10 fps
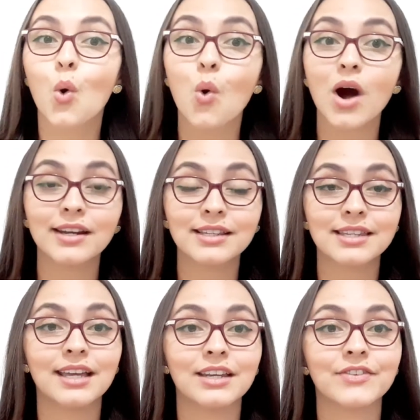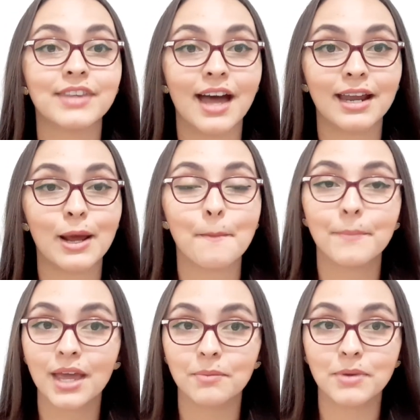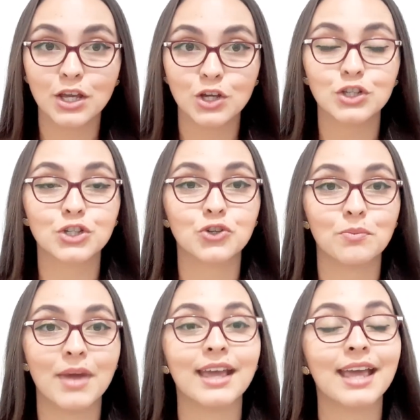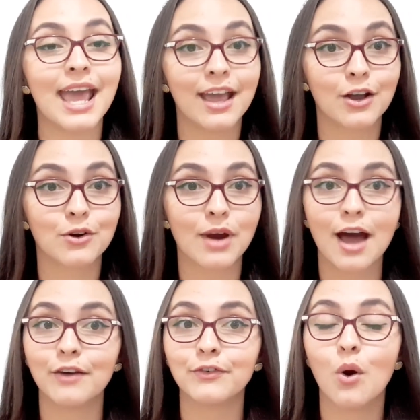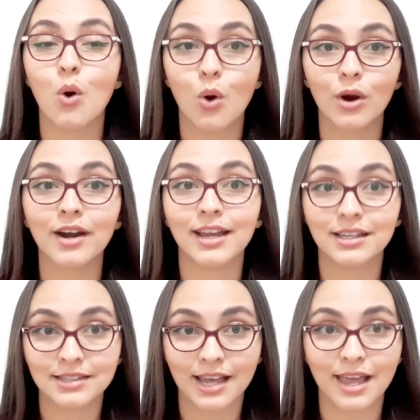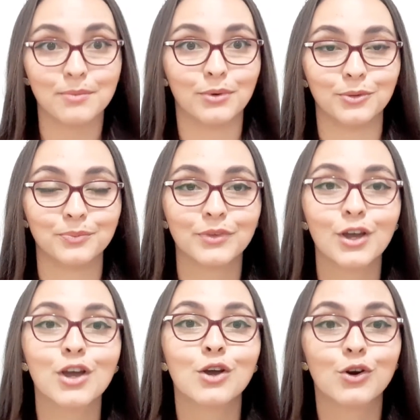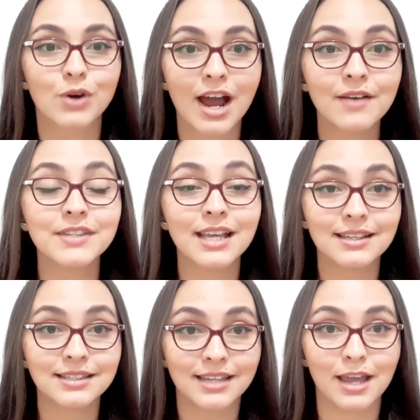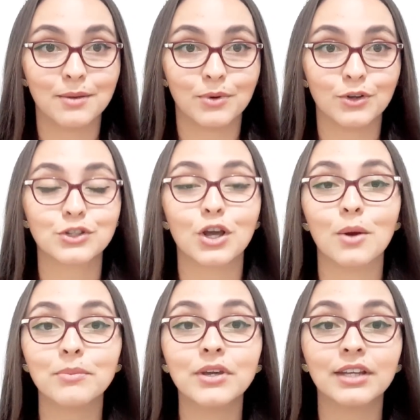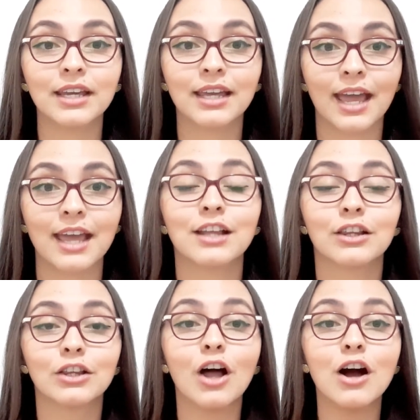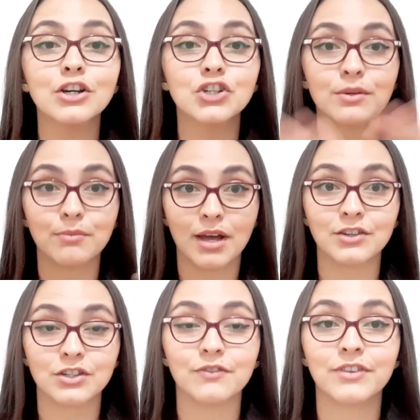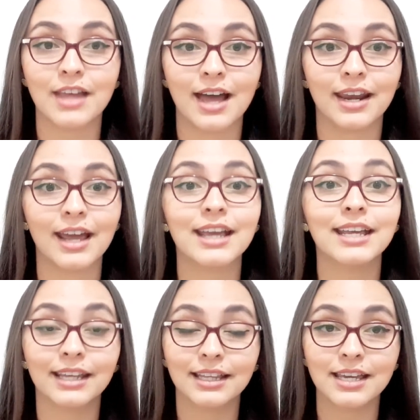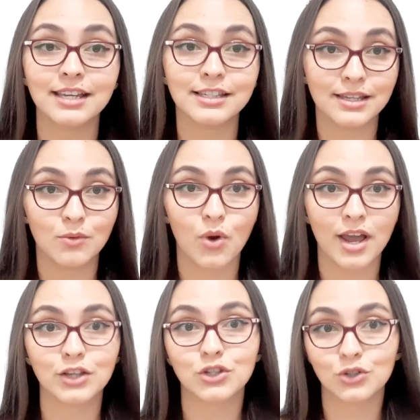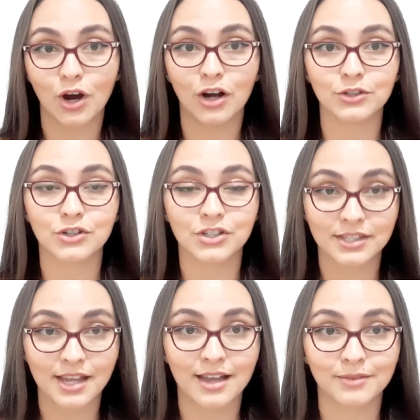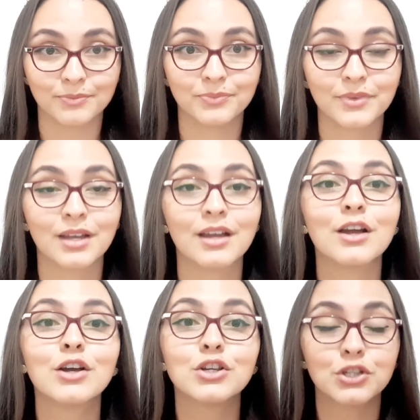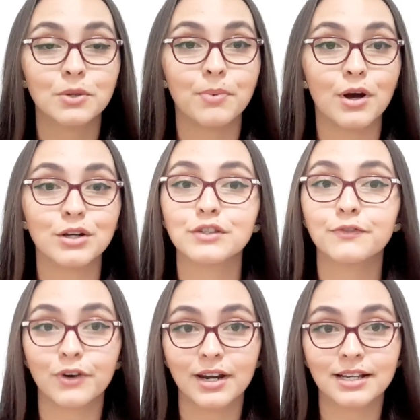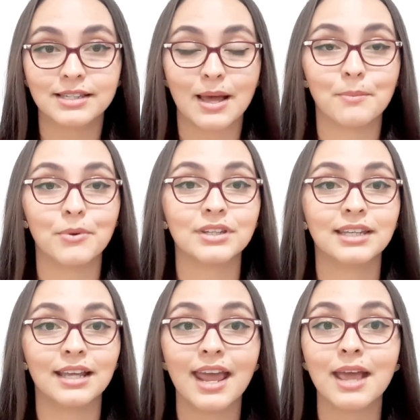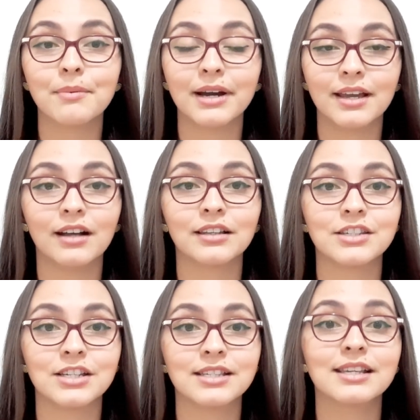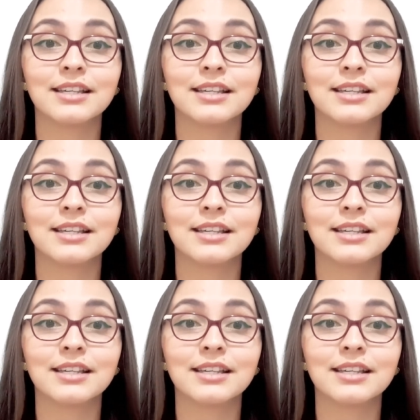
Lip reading: Quantitative data may be used to make a graph or a table. Graphs and tables communicate large amounts of data in an easy way to understand. Suppose, for example, that a biologist